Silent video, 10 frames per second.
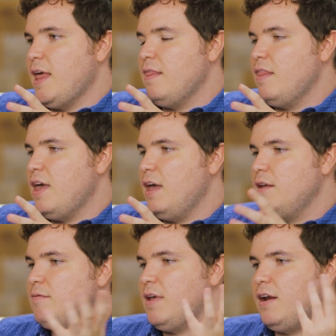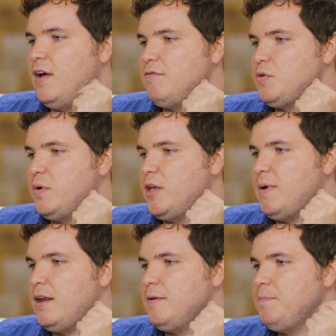and then I don't have to worry
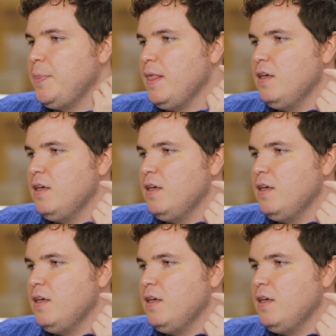about it.